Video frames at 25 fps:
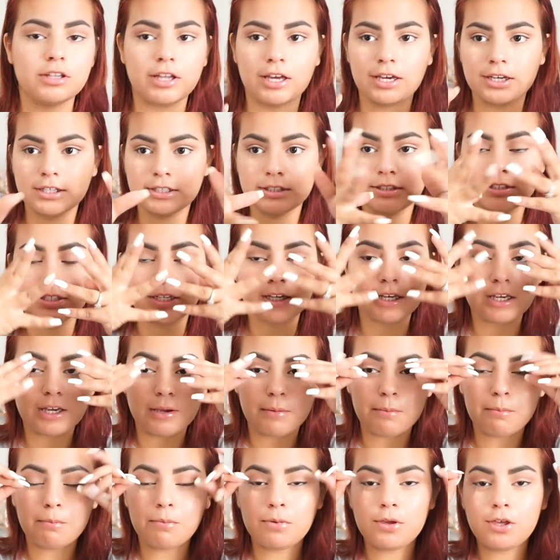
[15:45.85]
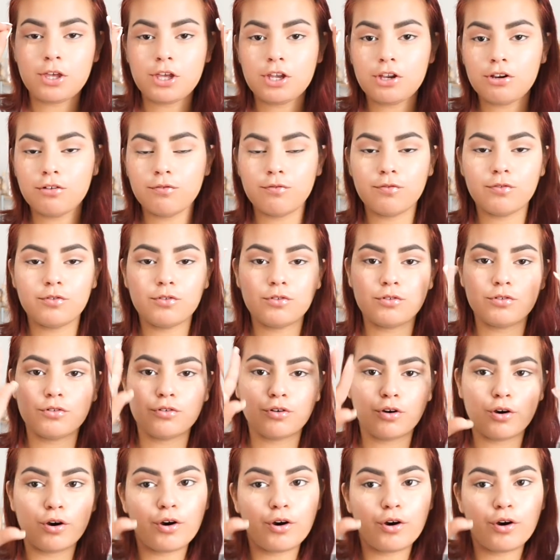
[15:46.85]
nice, beautiful